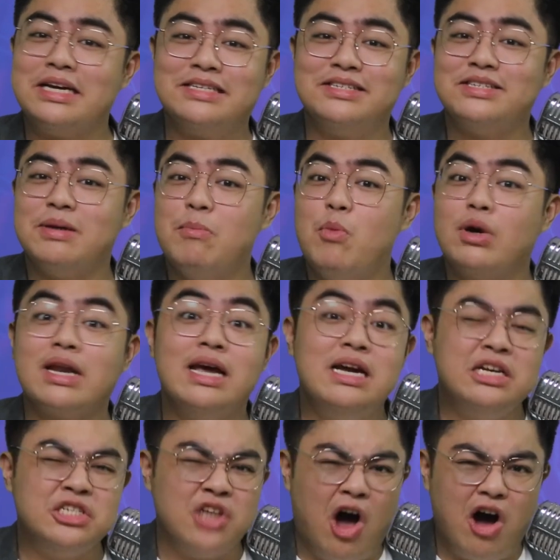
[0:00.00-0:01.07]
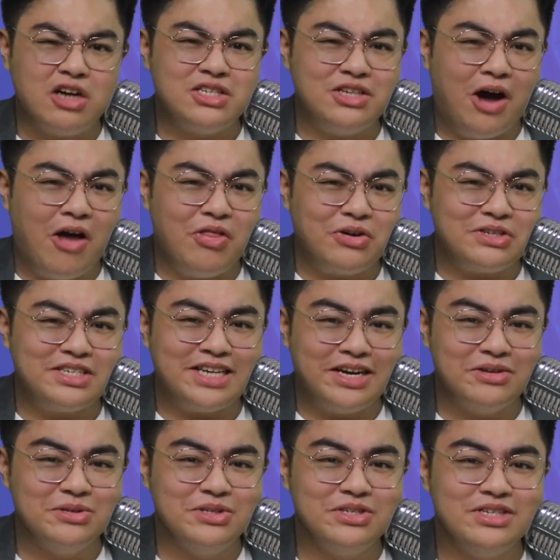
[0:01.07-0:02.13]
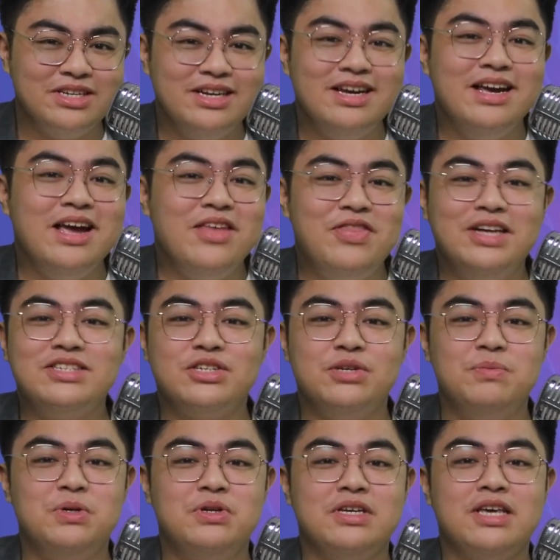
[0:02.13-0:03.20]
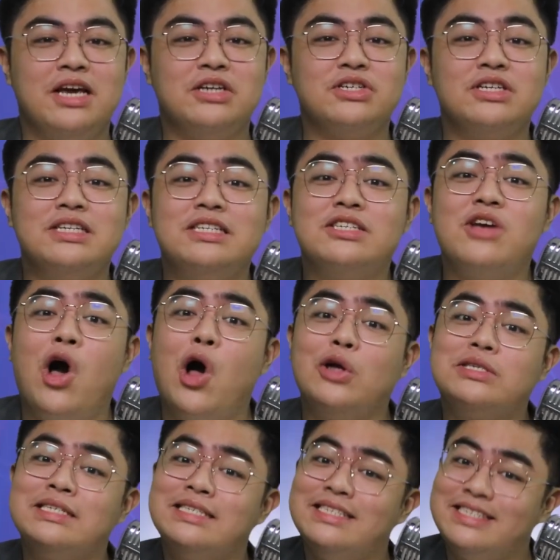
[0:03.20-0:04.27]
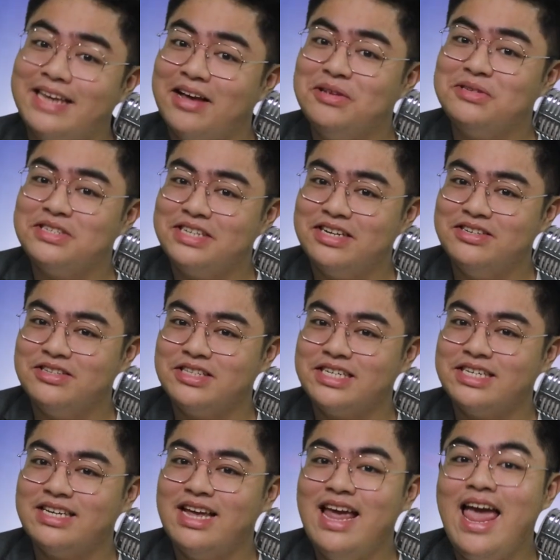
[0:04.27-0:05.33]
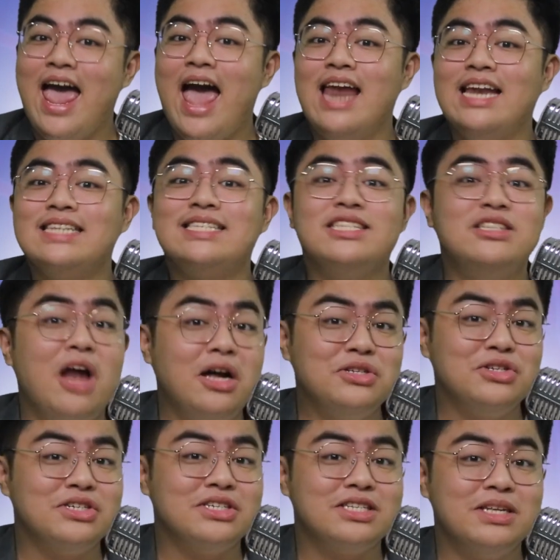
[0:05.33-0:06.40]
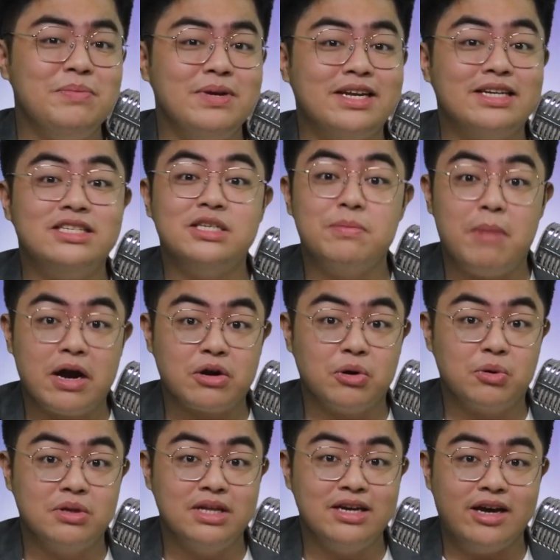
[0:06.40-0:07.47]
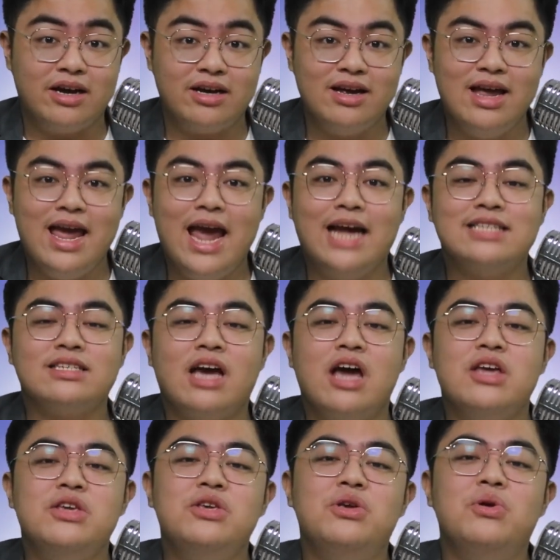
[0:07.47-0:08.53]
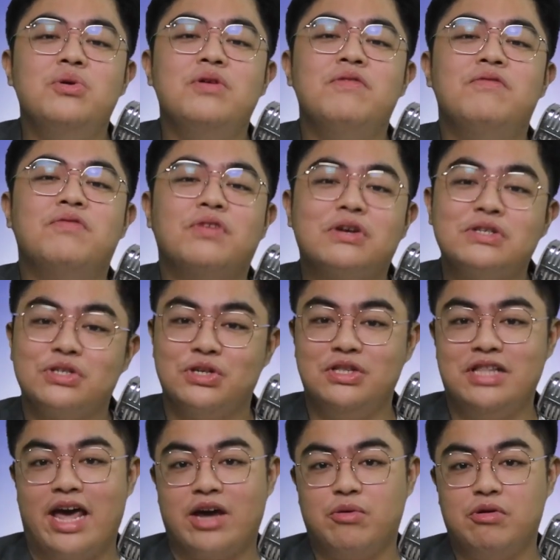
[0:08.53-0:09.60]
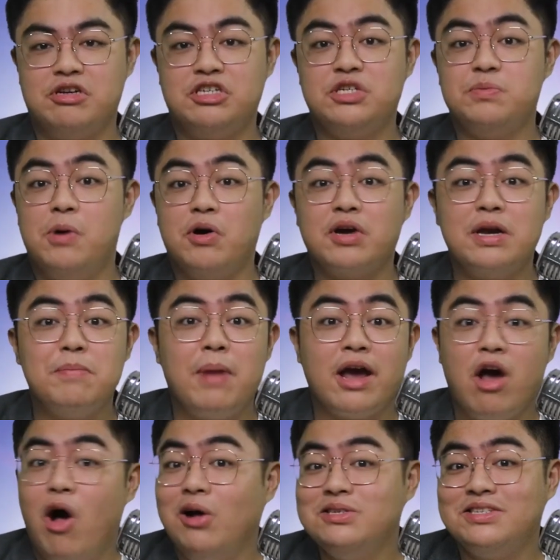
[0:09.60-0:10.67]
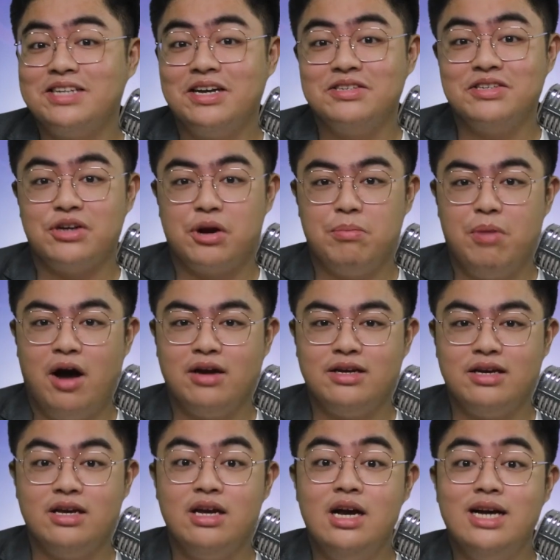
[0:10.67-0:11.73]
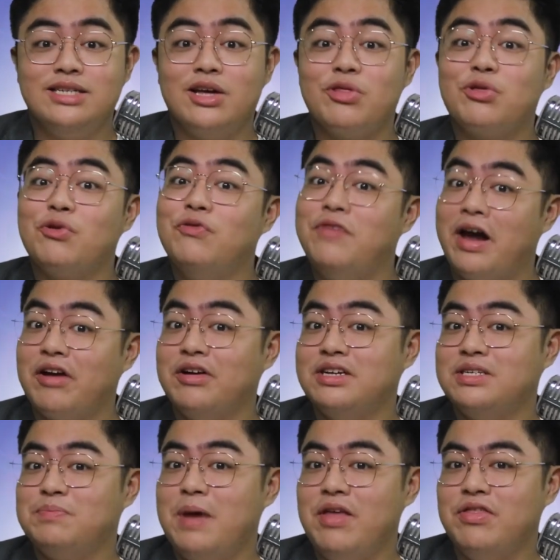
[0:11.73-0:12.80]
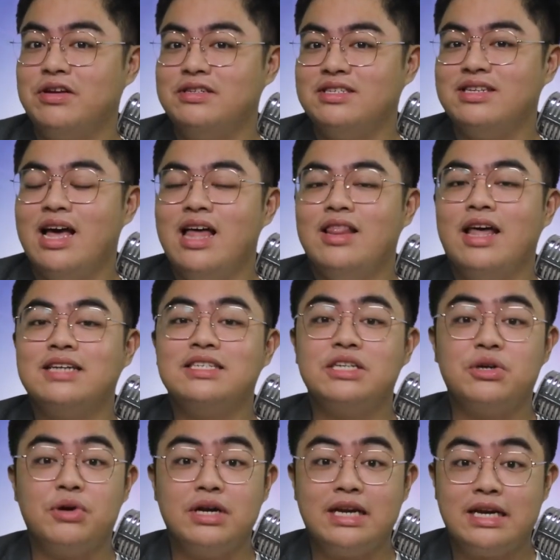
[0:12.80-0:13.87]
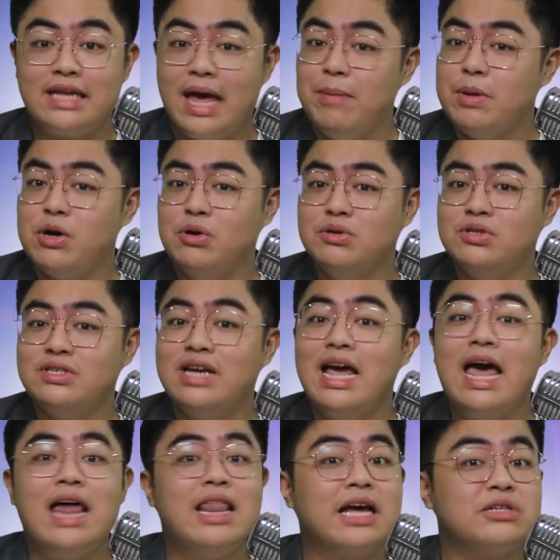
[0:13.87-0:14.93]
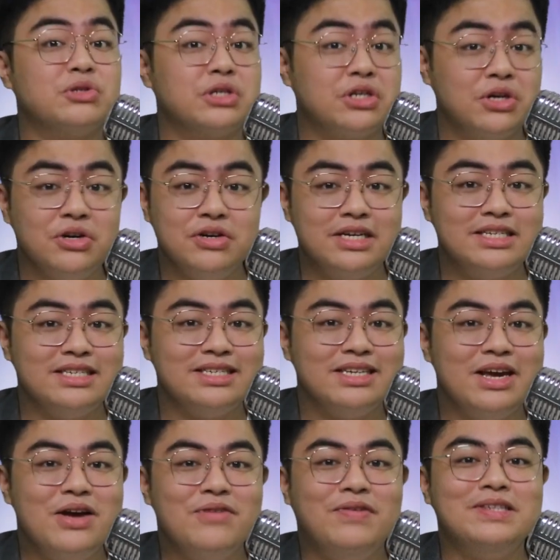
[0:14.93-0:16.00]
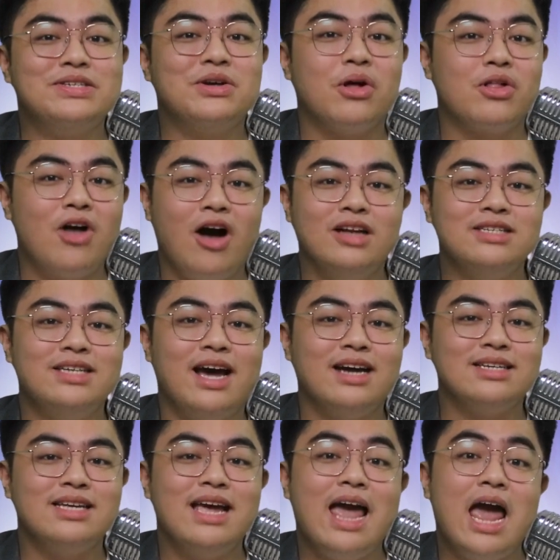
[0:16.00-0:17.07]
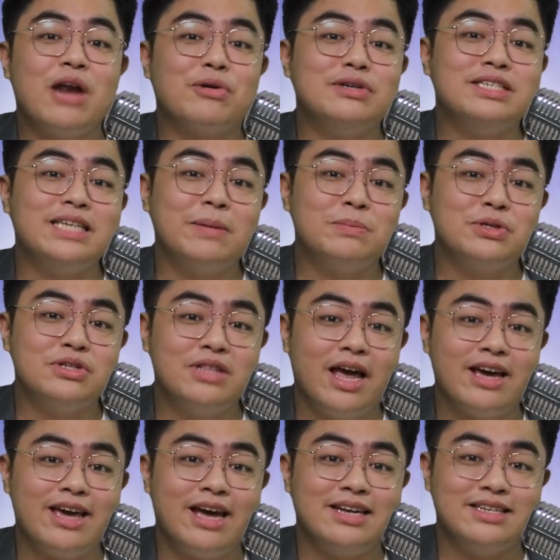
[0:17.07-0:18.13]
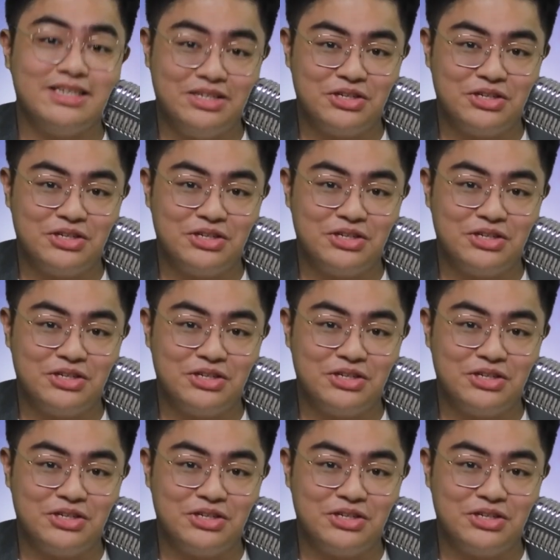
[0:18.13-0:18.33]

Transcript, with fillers: can somewhat talk to other cells? This communication is called cell signaling, and it's not just limited to microglia. It's a universal language spoken by all cells in our body, done through various methods, like secreted chemicals, electric currents, physical contact, and receptor-ligand